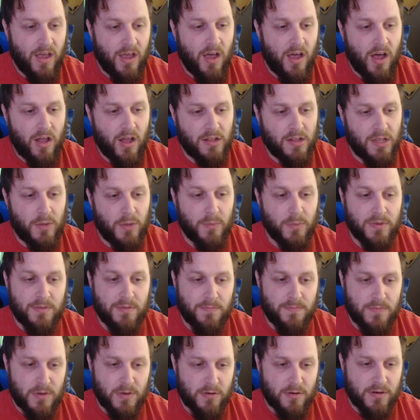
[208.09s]
Along with
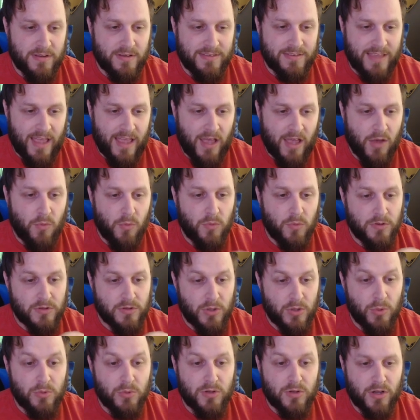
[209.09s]
Furious Howl will no
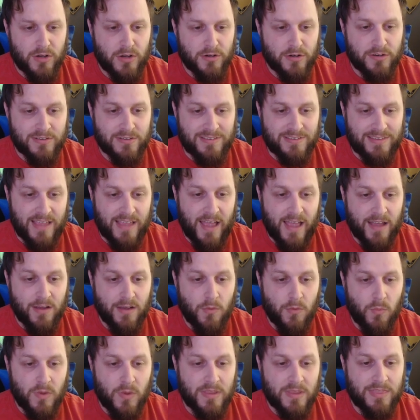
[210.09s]
longer stack
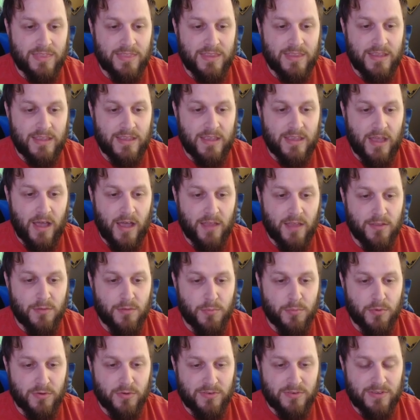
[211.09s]
with the other
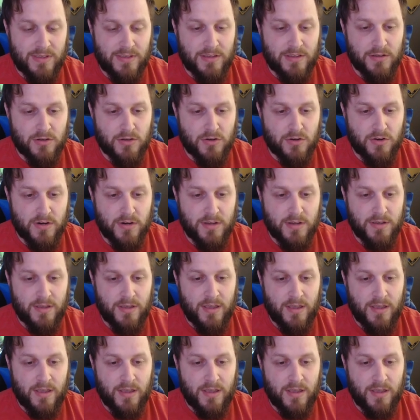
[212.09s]
percent crit